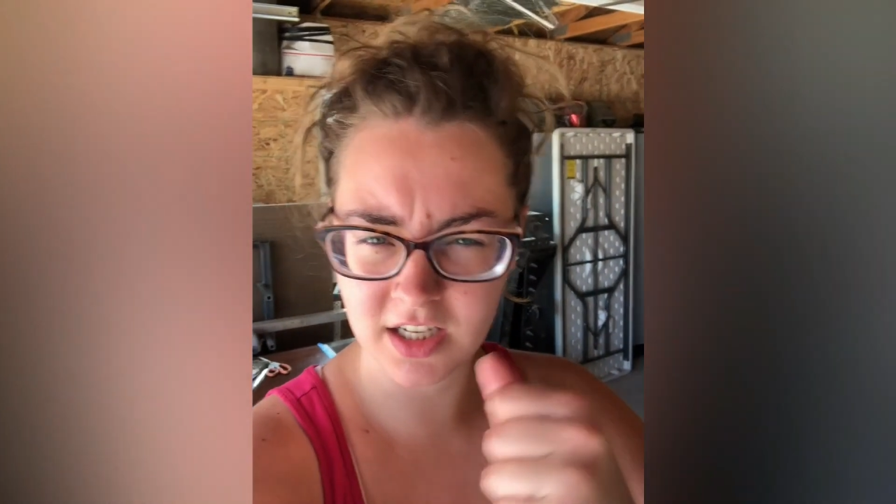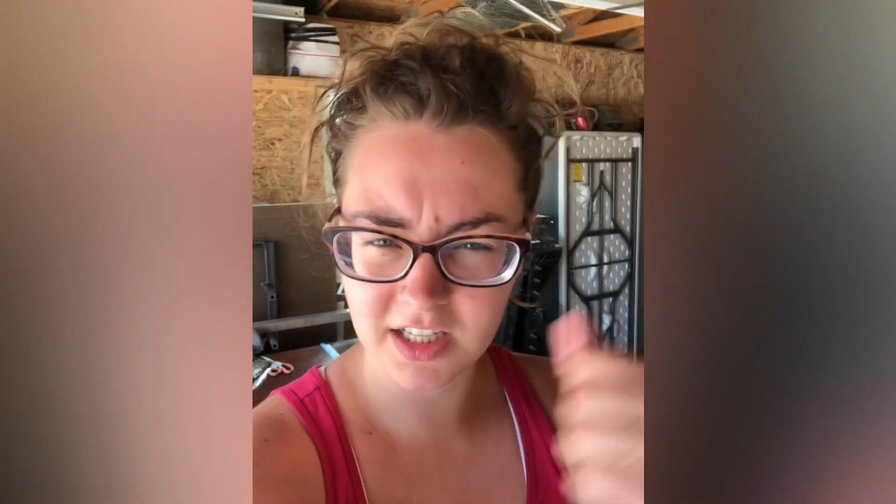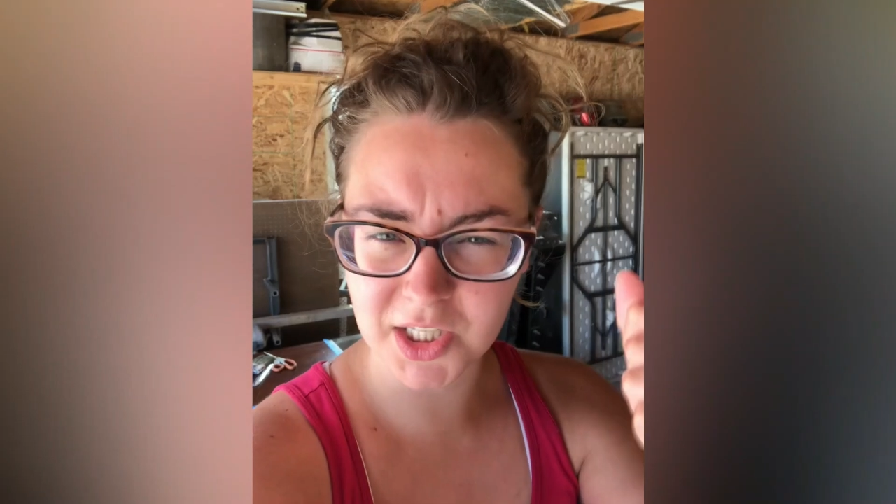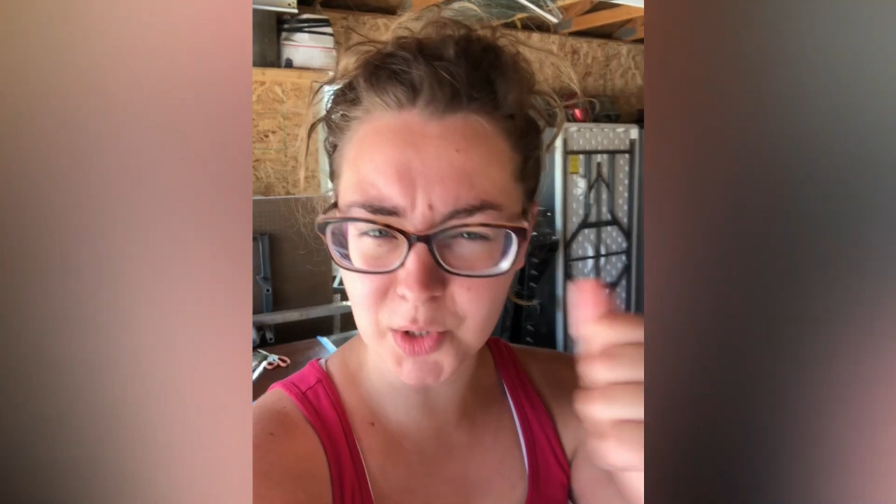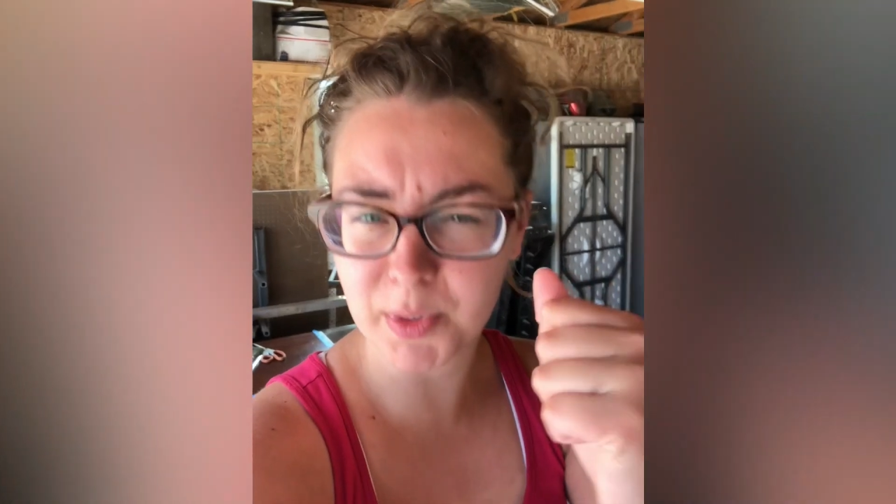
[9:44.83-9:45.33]

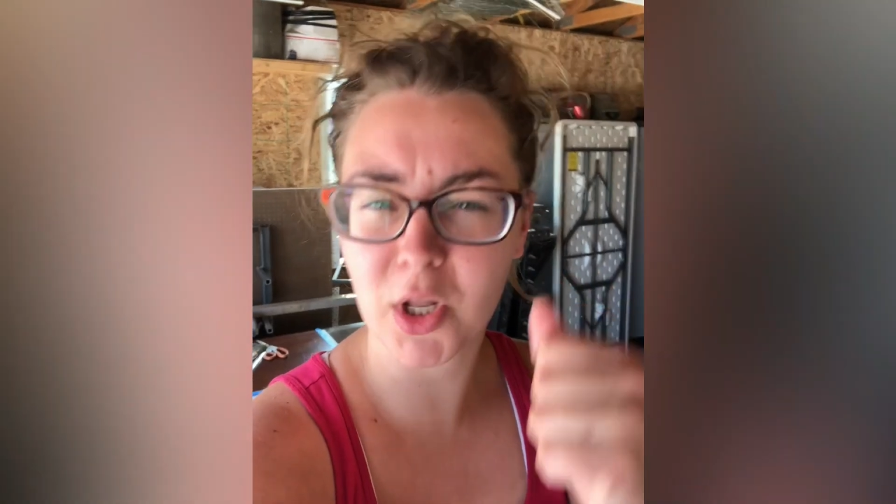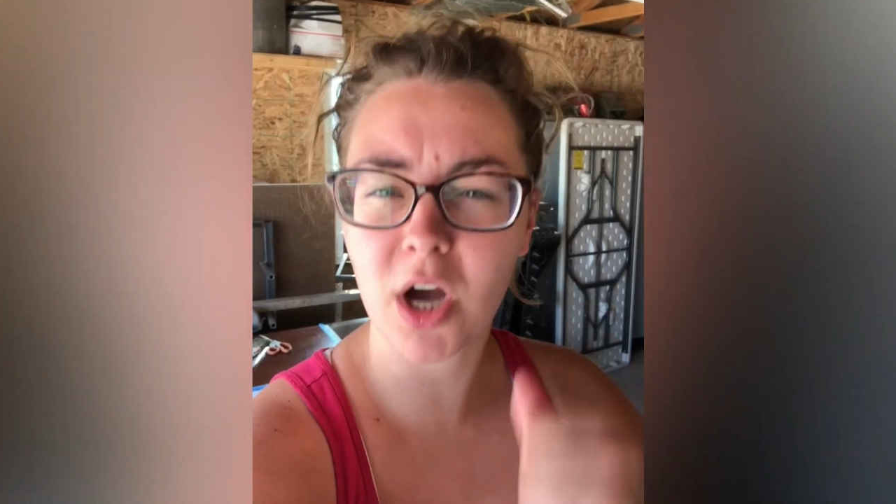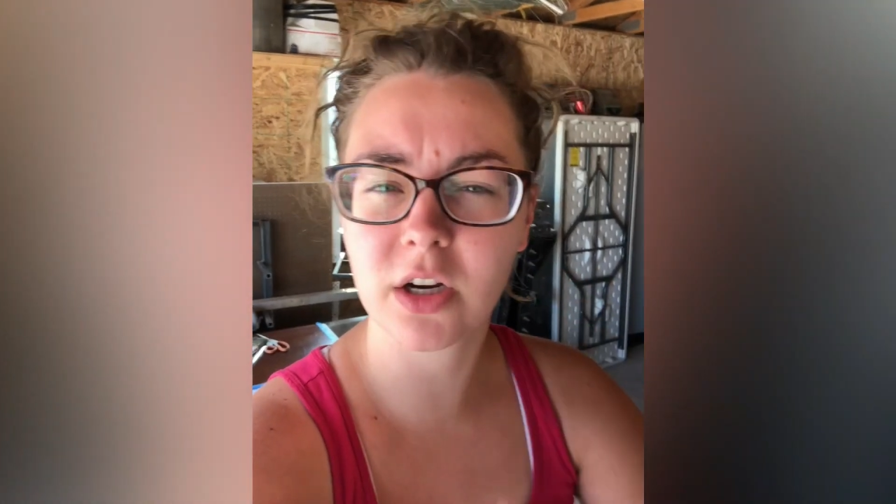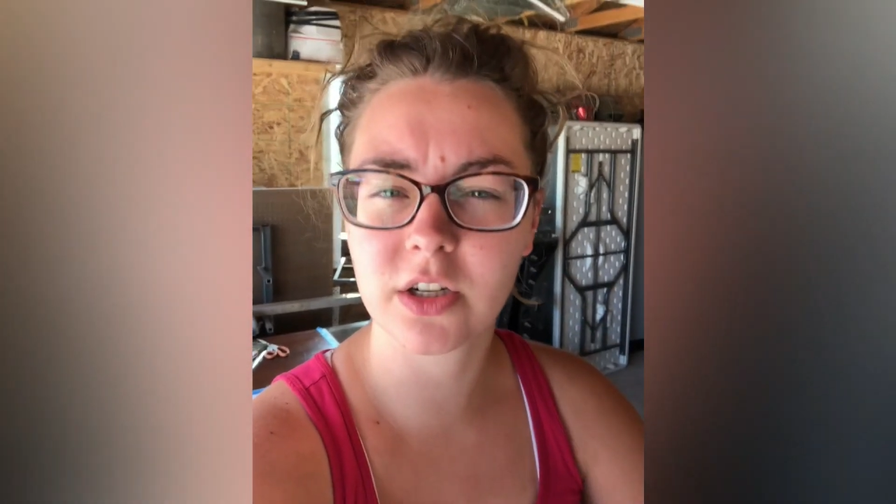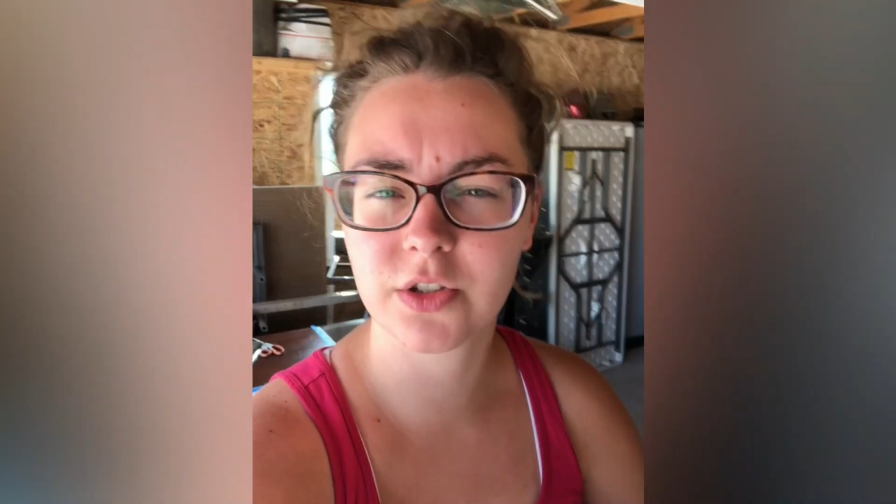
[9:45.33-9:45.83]
a little bit
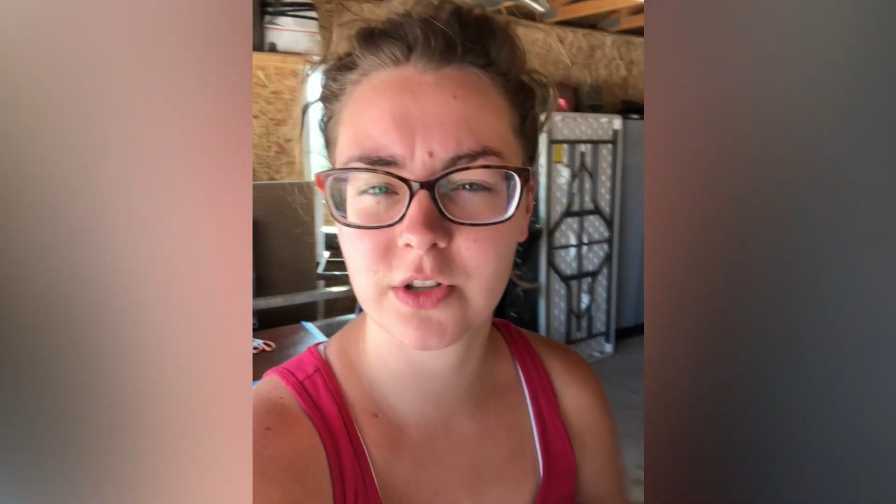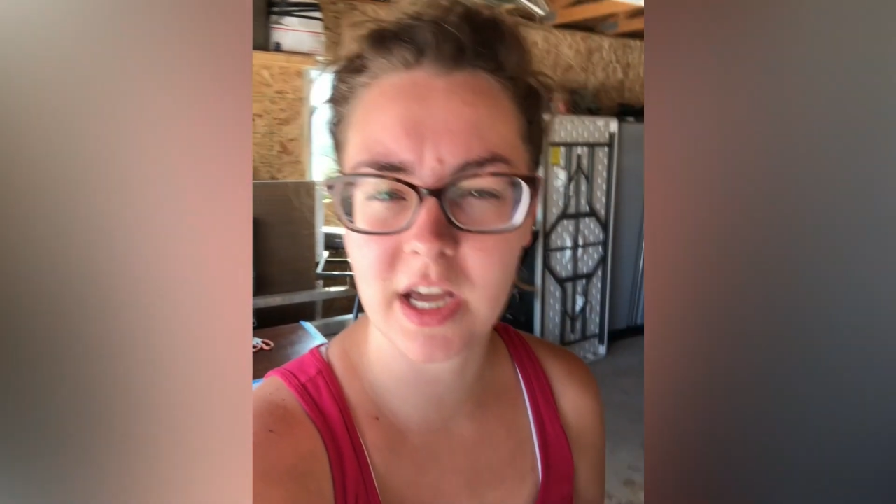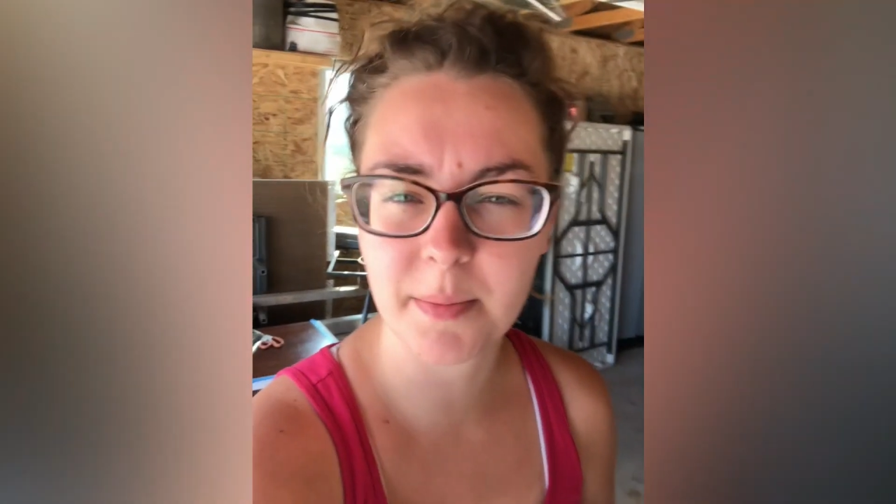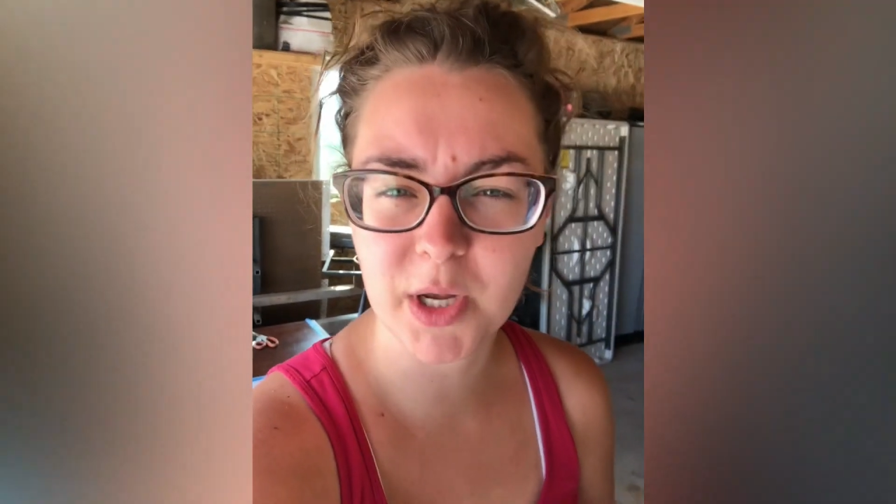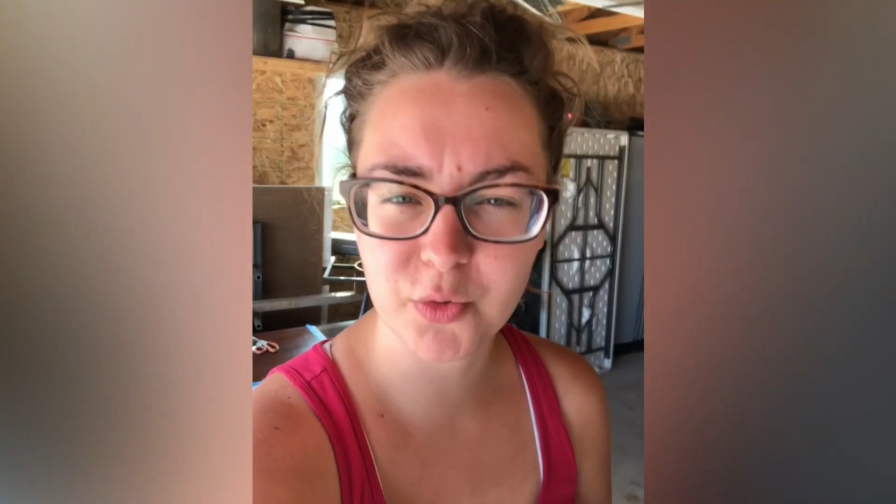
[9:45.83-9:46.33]
longer so
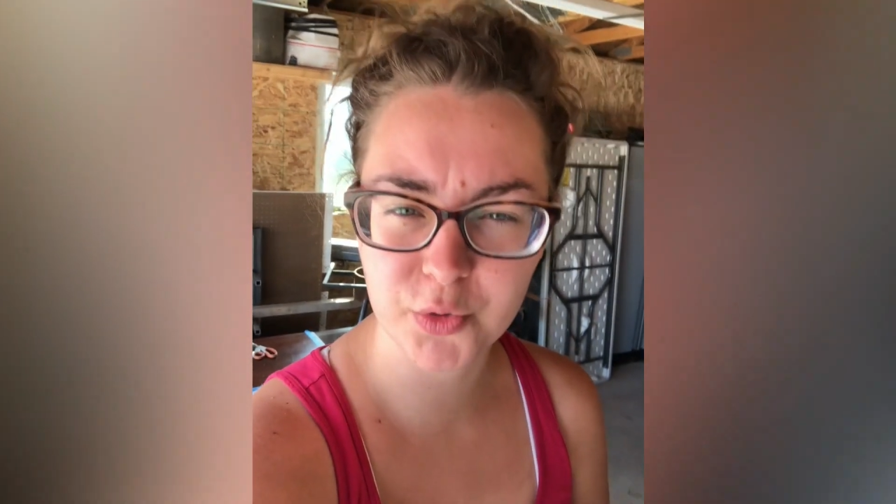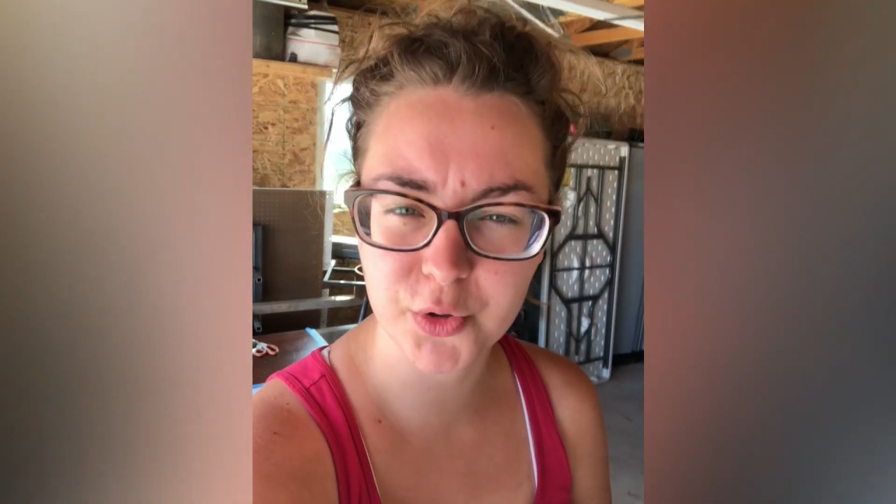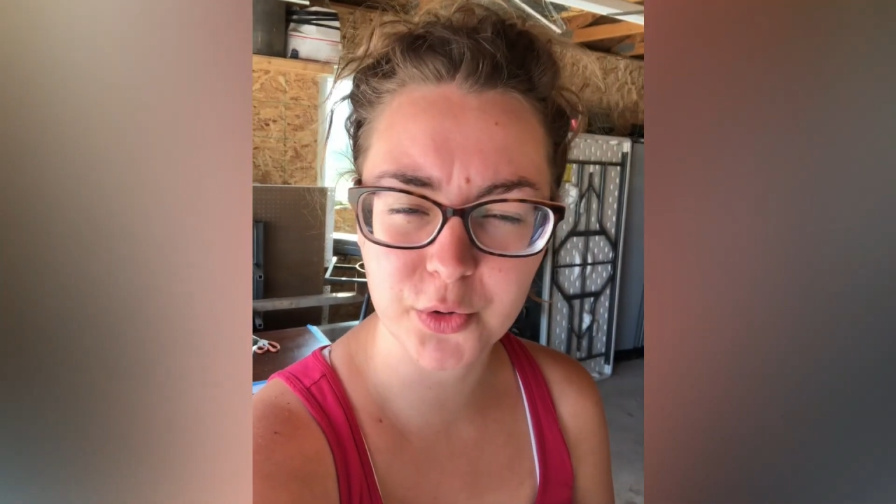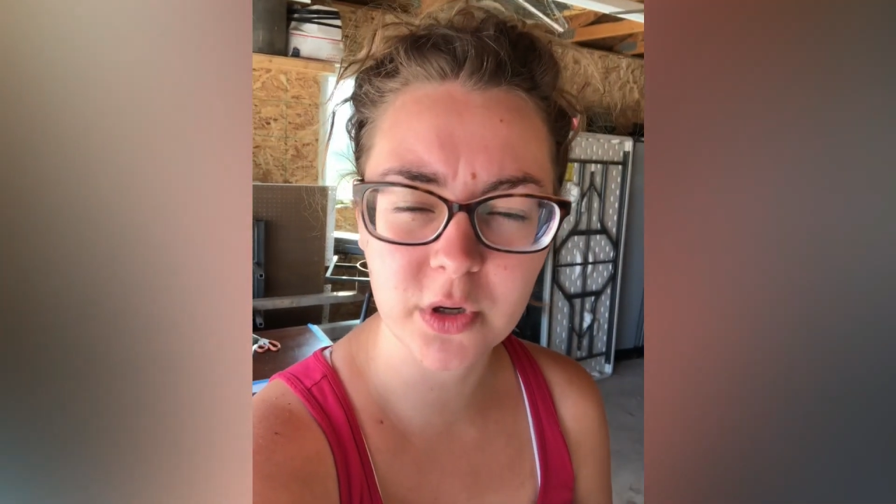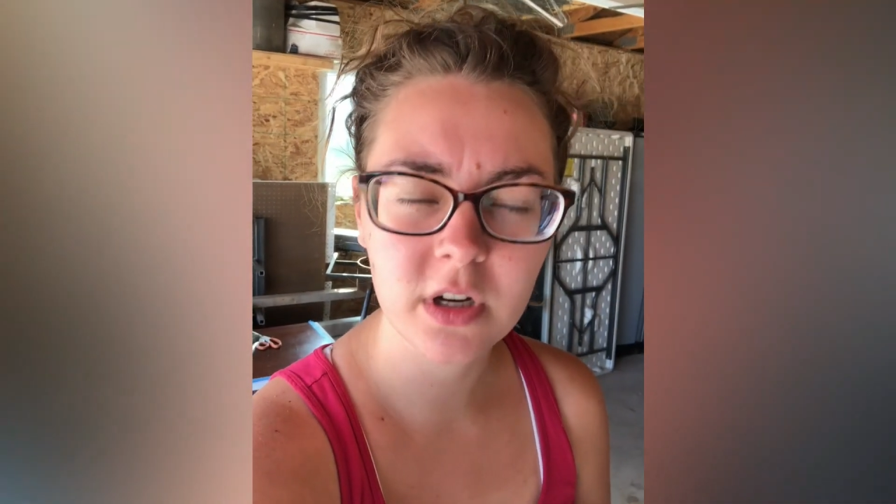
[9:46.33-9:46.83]
that my
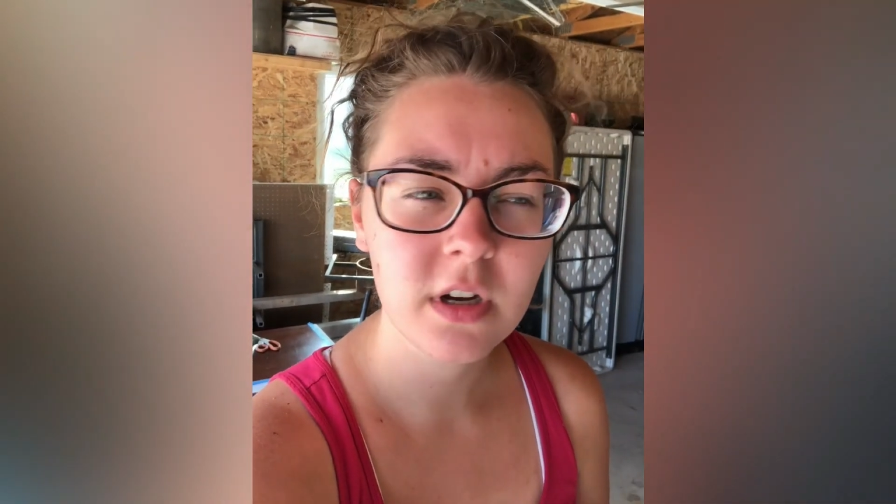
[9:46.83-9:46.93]
crew